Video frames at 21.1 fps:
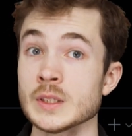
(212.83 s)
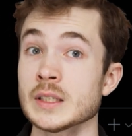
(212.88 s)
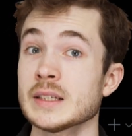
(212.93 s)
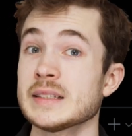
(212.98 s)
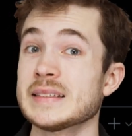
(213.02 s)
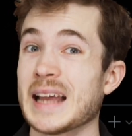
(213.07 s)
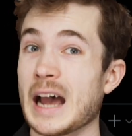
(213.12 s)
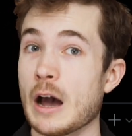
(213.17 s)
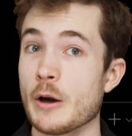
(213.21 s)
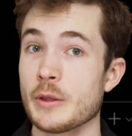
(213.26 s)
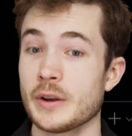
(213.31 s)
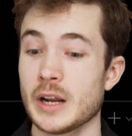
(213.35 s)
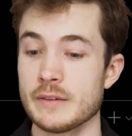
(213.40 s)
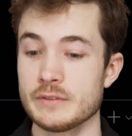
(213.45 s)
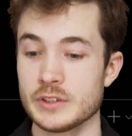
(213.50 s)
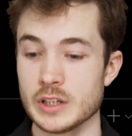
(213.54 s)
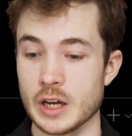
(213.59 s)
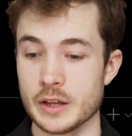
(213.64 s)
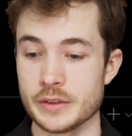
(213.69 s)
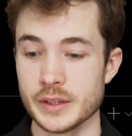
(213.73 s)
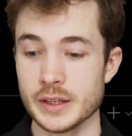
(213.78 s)
Now that I've
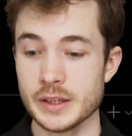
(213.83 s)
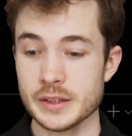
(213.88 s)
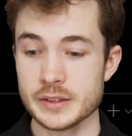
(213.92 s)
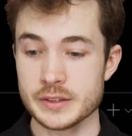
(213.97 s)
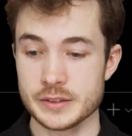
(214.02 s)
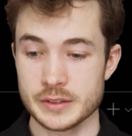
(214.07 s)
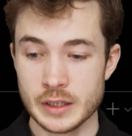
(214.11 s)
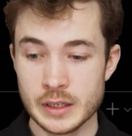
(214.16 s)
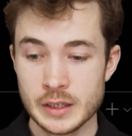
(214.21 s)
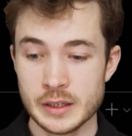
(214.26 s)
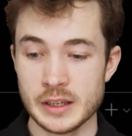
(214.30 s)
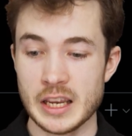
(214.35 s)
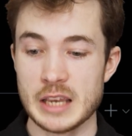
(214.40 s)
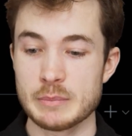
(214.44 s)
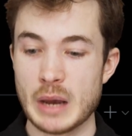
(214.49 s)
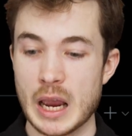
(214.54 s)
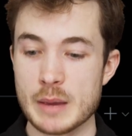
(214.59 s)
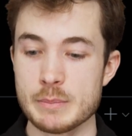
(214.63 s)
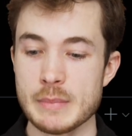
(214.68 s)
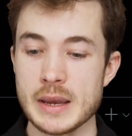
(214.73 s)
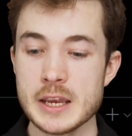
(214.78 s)
done this, in
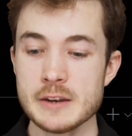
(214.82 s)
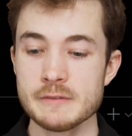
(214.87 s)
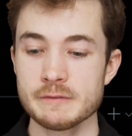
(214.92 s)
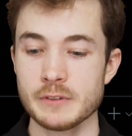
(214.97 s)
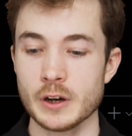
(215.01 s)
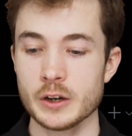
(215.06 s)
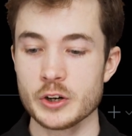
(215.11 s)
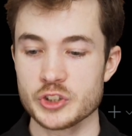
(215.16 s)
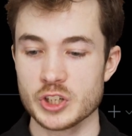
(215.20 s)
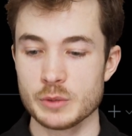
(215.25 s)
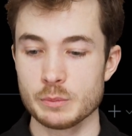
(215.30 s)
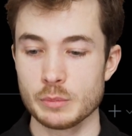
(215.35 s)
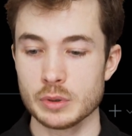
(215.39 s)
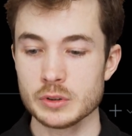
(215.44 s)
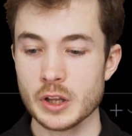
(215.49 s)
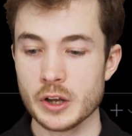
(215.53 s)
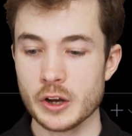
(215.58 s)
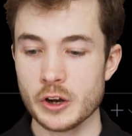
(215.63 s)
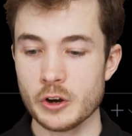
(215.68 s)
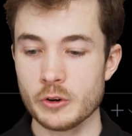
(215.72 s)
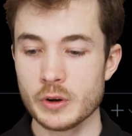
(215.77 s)
my main function
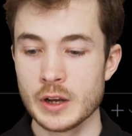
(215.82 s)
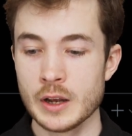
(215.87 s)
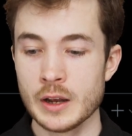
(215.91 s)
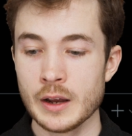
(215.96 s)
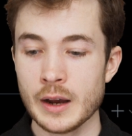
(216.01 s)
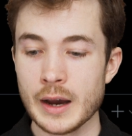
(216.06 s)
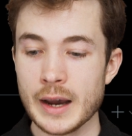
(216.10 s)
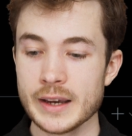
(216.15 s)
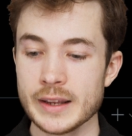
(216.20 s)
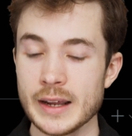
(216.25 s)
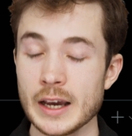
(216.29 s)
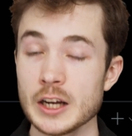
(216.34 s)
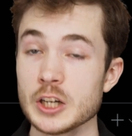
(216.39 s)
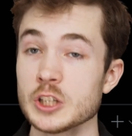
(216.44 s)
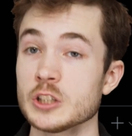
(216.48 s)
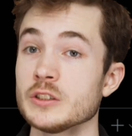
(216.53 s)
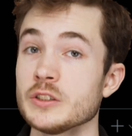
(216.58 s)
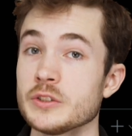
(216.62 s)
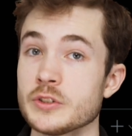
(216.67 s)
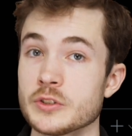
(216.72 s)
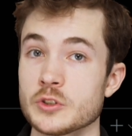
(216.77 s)
below, I can
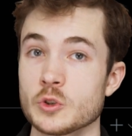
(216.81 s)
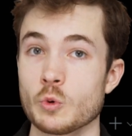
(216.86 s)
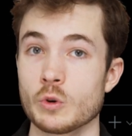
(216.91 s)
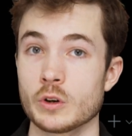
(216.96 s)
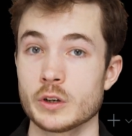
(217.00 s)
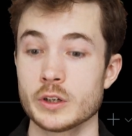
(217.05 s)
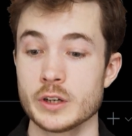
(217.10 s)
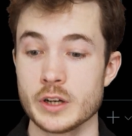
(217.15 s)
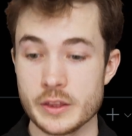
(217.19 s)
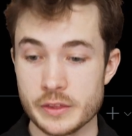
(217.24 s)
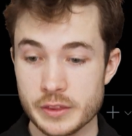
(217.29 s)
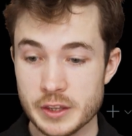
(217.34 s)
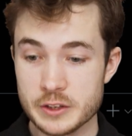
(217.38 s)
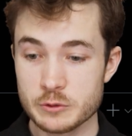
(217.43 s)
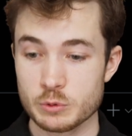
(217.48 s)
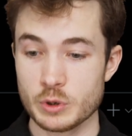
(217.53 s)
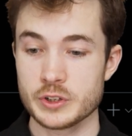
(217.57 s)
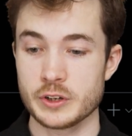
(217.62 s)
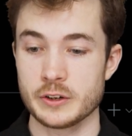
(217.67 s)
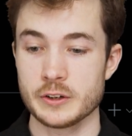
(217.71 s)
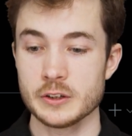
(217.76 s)
actually store this
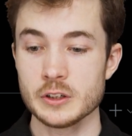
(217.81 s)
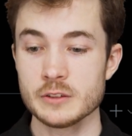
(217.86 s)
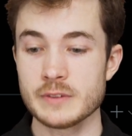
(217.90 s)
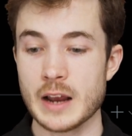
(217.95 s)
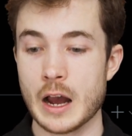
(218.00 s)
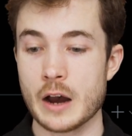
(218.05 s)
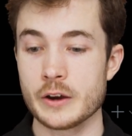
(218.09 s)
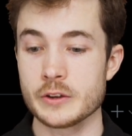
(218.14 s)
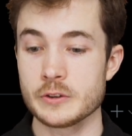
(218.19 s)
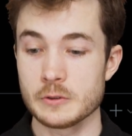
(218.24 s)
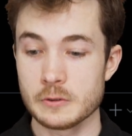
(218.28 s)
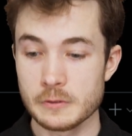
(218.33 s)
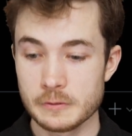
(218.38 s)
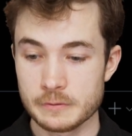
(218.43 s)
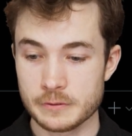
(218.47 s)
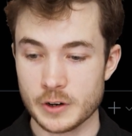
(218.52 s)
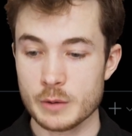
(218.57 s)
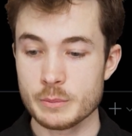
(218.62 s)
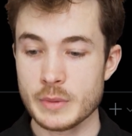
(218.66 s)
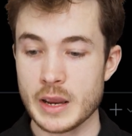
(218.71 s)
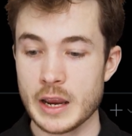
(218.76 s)
return value
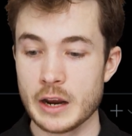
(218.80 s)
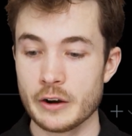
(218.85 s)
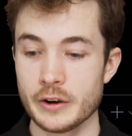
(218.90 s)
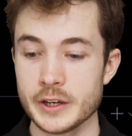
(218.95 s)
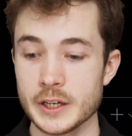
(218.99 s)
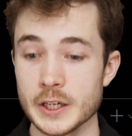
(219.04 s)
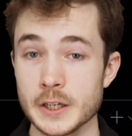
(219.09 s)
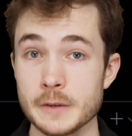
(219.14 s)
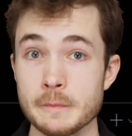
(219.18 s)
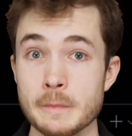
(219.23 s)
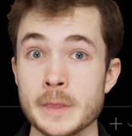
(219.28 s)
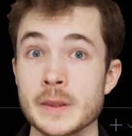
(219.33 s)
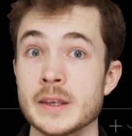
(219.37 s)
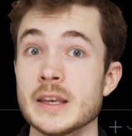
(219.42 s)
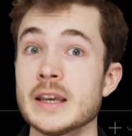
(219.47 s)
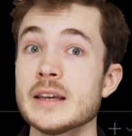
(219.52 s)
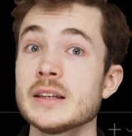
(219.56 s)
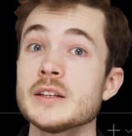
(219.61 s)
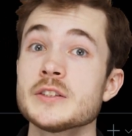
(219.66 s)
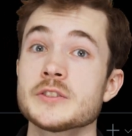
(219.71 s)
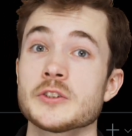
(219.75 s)
from area
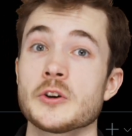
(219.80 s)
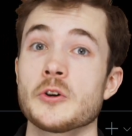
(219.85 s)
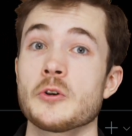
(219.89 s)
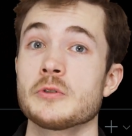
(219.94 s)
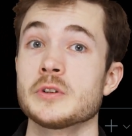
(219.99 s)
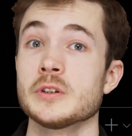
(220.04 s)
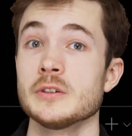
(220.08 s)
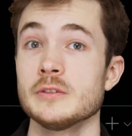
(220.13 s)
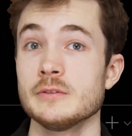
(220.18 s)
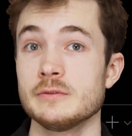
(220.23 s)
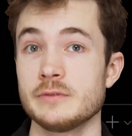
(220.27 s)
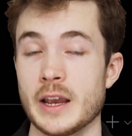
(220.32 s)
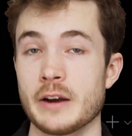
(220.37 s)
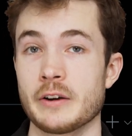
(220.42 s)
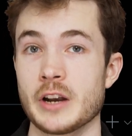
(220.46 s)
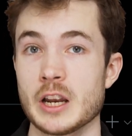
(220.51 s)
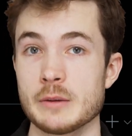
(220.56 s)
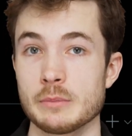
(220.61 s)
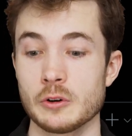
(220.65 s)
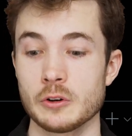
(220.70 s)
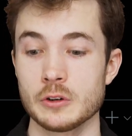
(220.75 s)
in its own
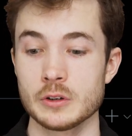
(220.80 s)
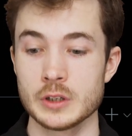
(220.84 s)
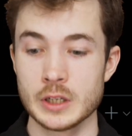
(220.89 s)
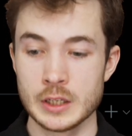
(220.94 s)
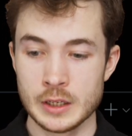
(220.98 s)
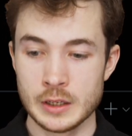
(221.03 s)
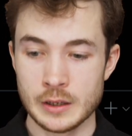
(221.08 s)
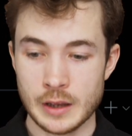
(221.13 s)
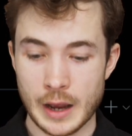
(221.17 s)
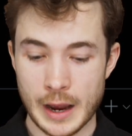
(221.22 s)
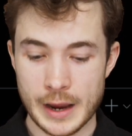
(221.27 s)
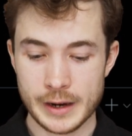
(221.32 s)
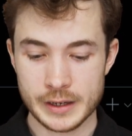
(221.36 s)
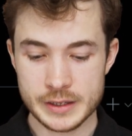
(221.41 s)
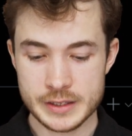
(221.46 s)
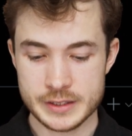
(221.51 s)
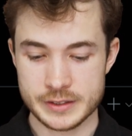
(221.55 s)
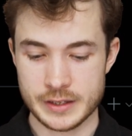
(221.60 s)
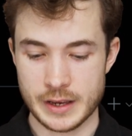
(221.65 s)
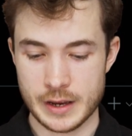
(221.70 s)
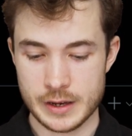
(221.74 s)
variable. I
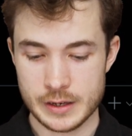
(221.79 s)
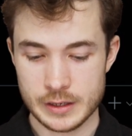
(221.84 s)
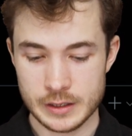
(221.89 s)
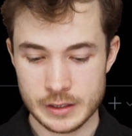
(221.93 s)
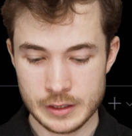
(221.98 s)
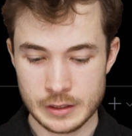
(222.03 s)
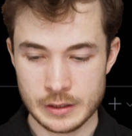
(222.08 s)
could say